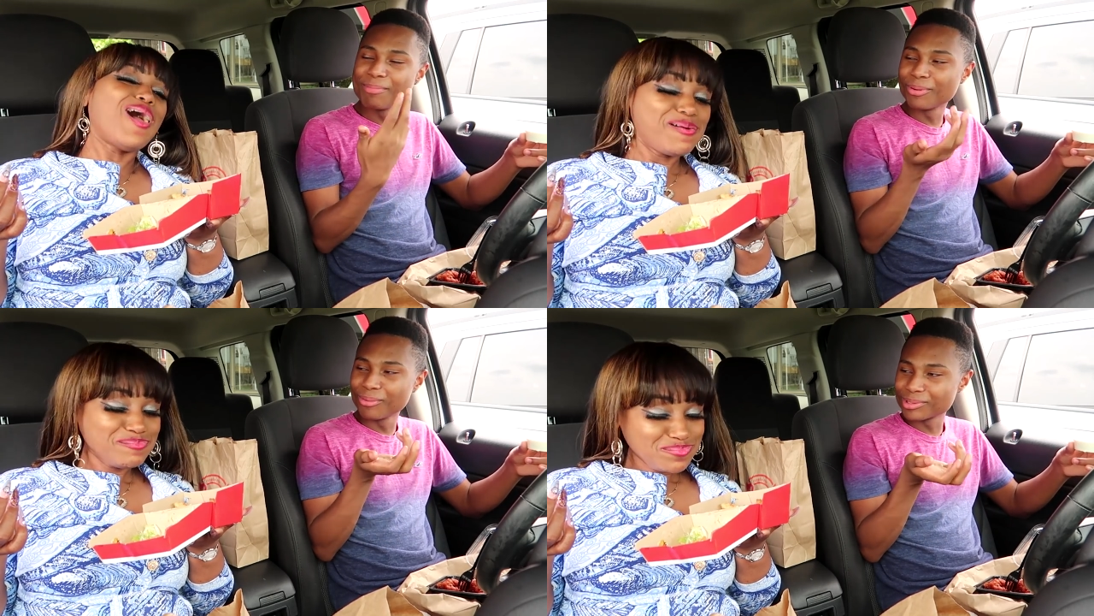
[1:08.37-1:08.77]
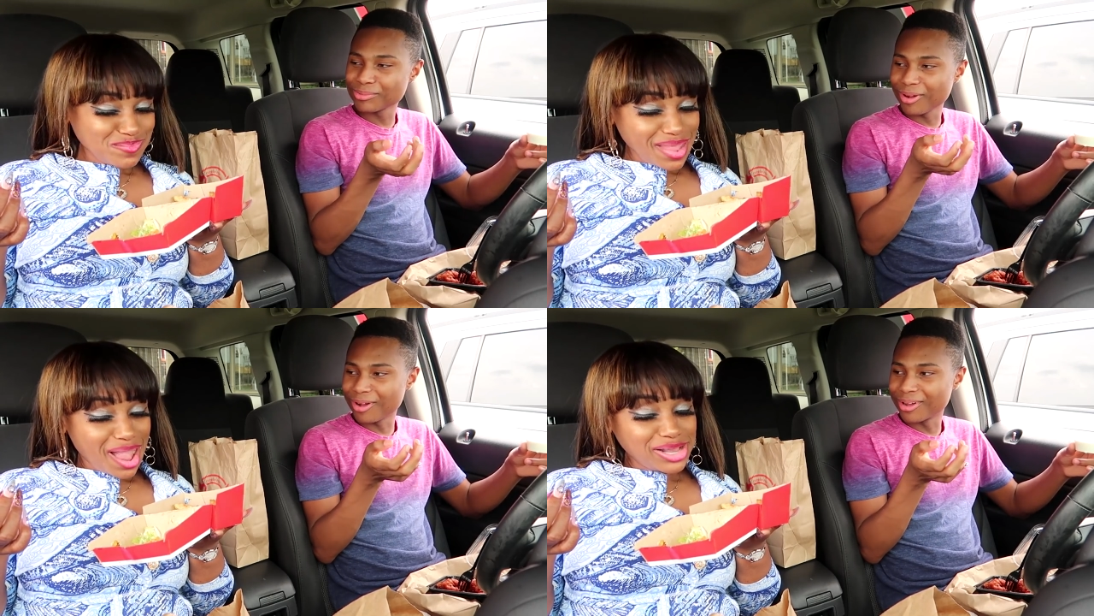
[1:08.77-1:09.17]
Speaker 1: you'd be going, what's
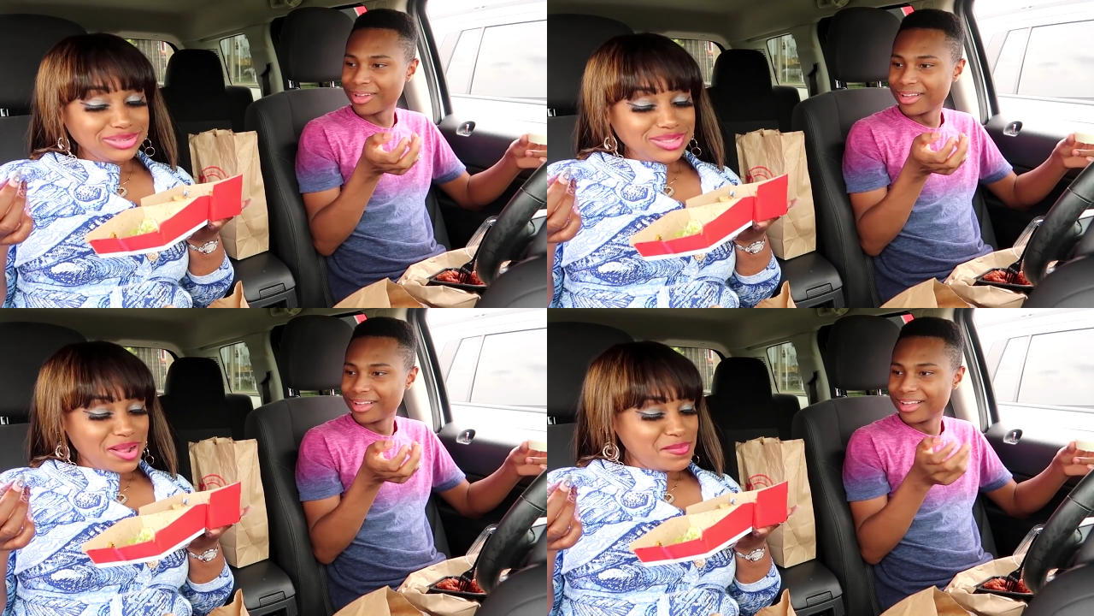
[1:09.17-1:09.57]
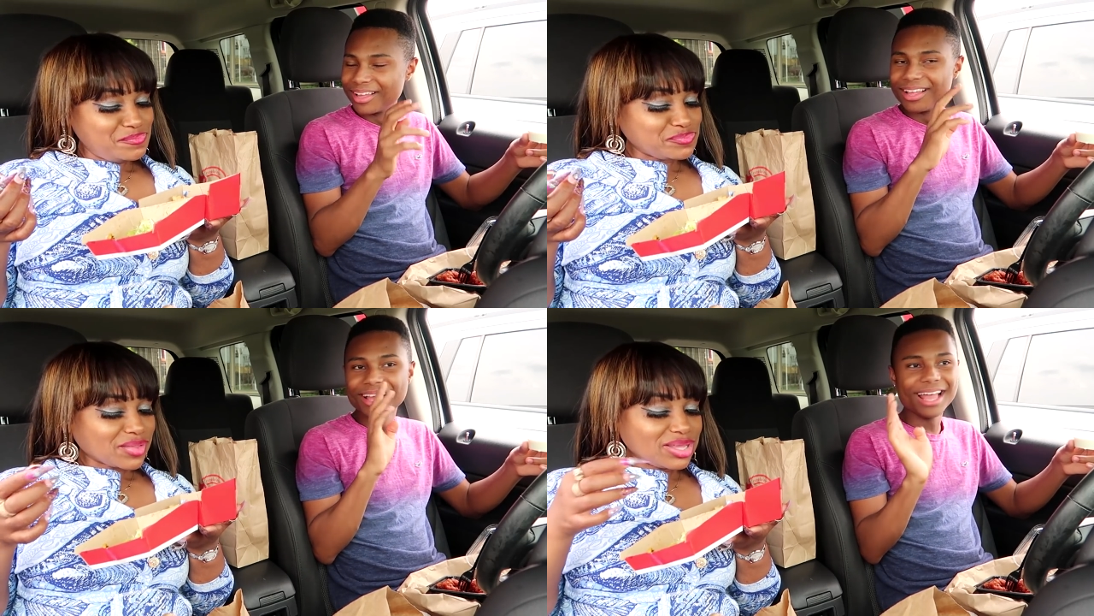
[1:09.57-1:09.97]
wrong?
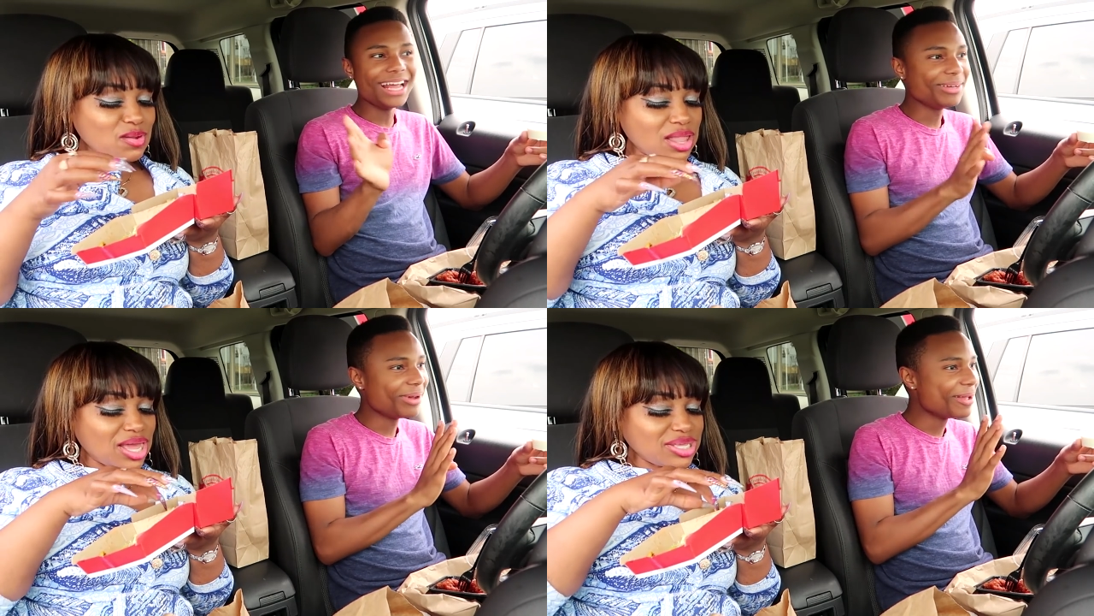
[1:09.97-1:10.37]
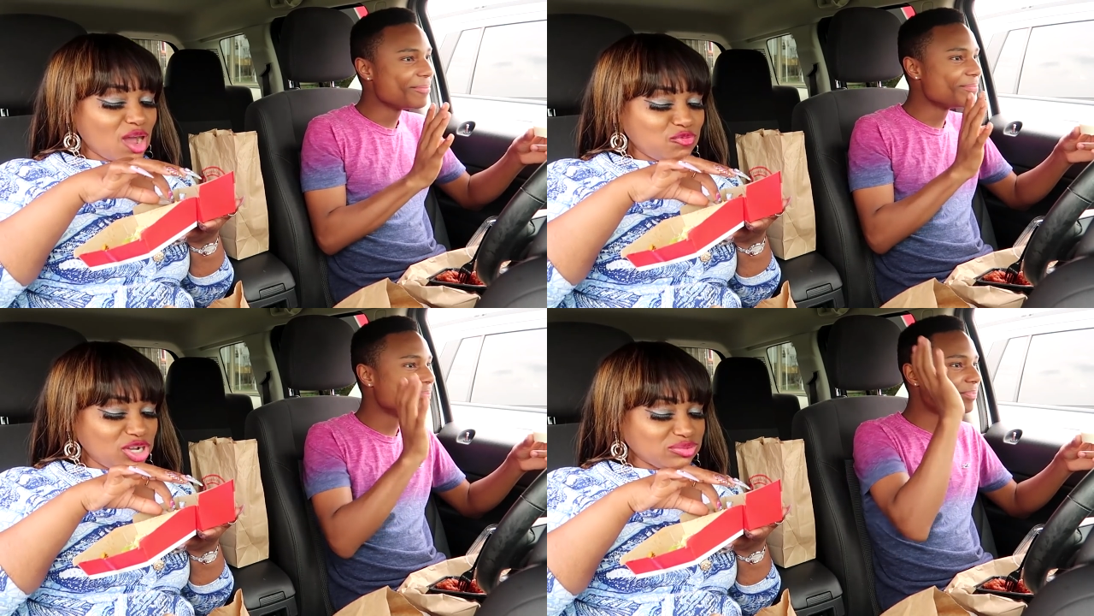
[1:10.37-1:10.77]
anyway,
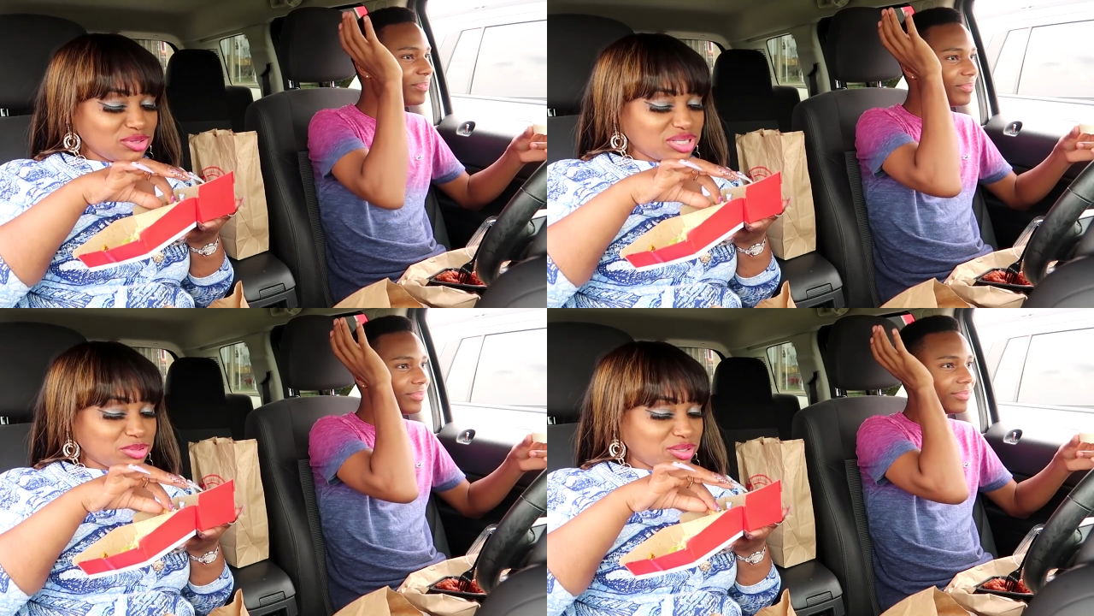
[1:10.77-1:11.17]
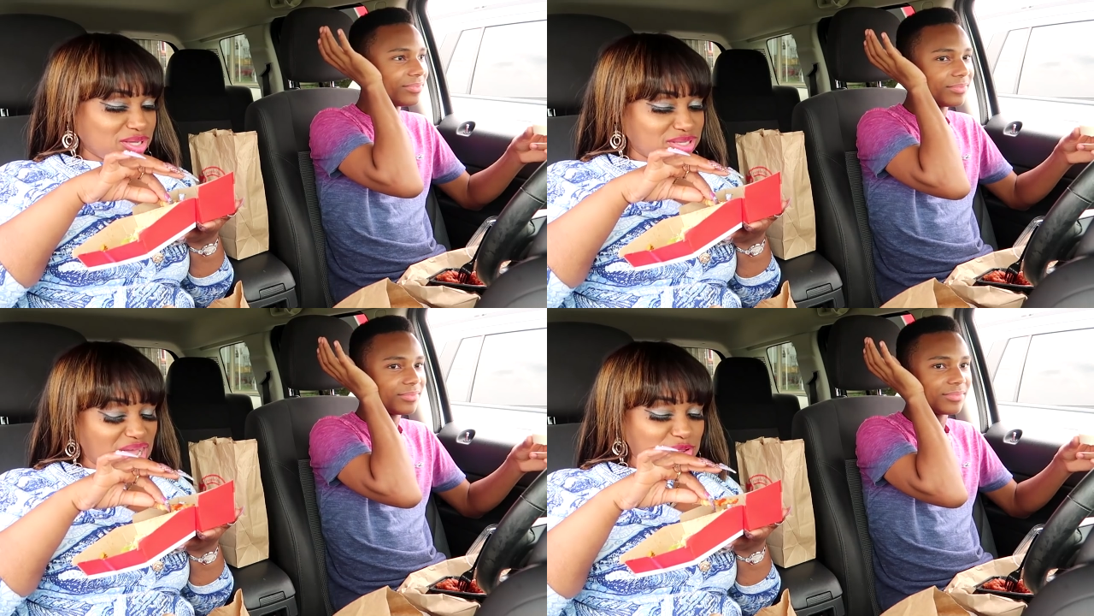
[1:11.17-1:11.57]
Speaker 2: y'all friends will tell me
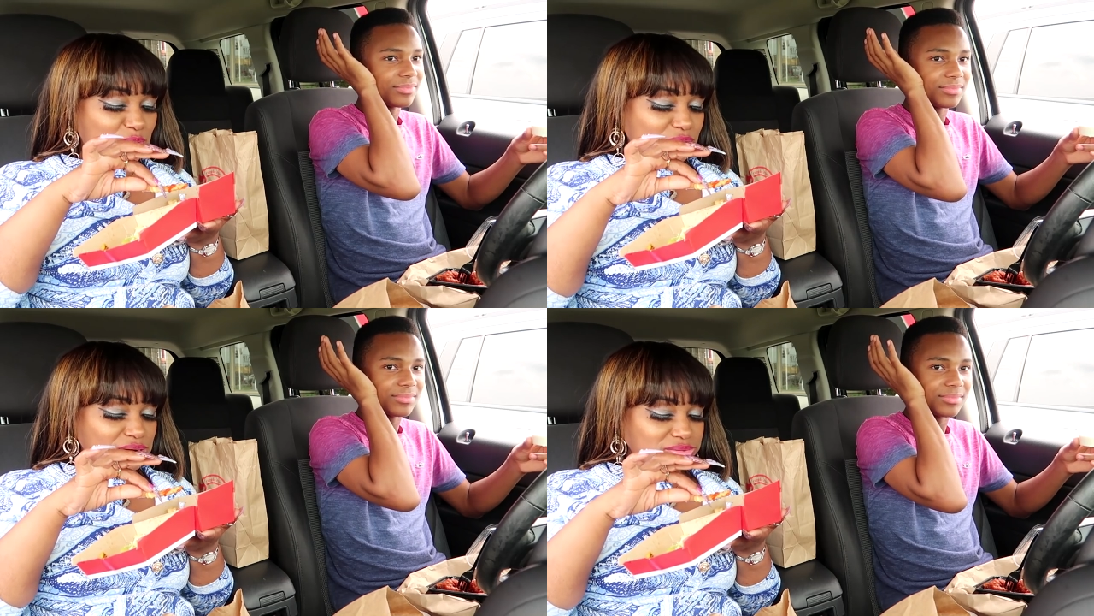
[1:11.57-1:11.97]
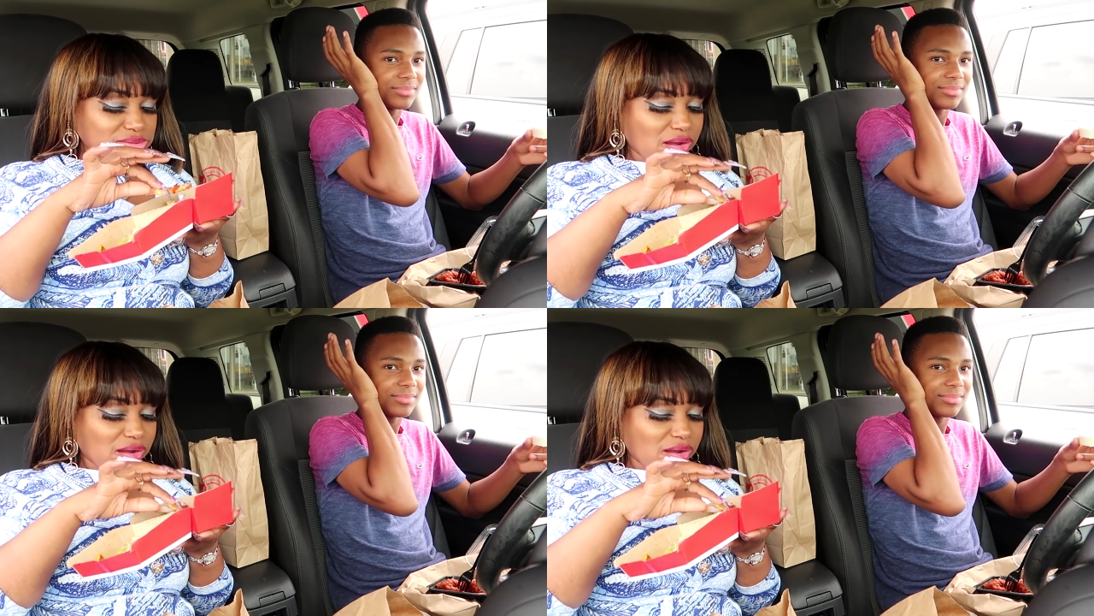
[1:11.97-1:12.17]
because I know her.